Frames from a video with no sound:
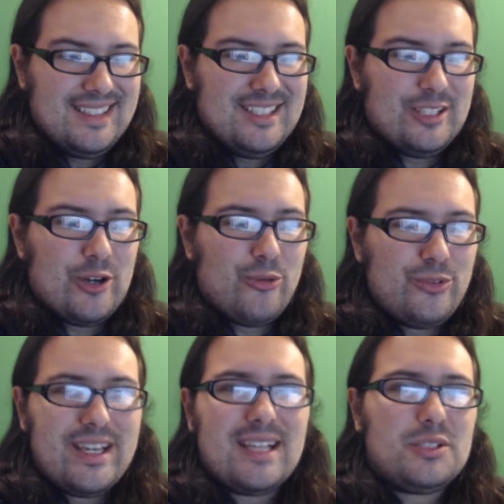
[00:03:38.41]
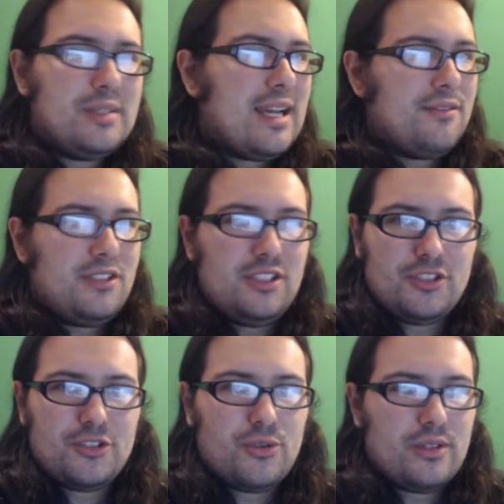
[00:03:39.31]
Yes, we have
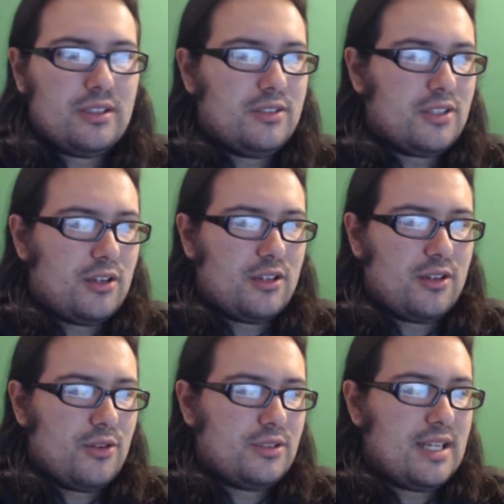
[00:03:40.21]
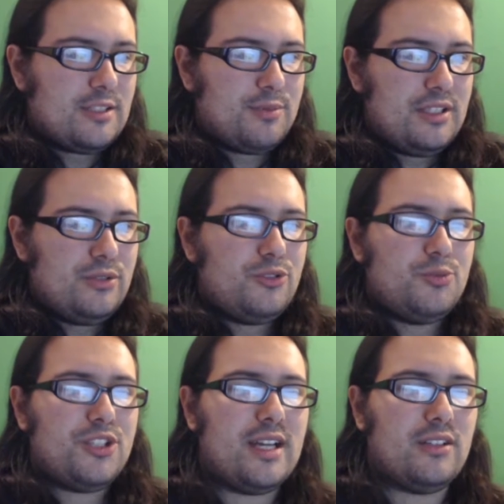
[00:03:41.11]
DG tutorials on our Those Guys Play YouTube
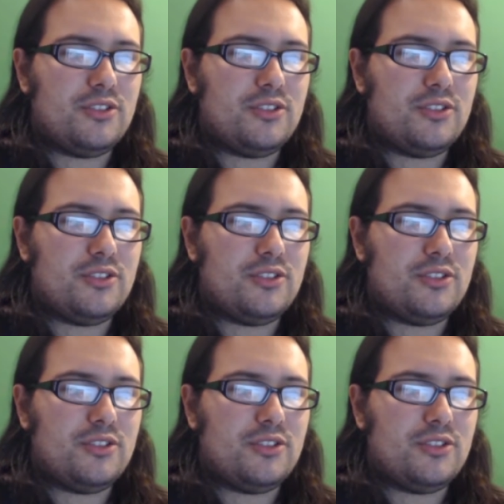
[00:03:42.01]
channel,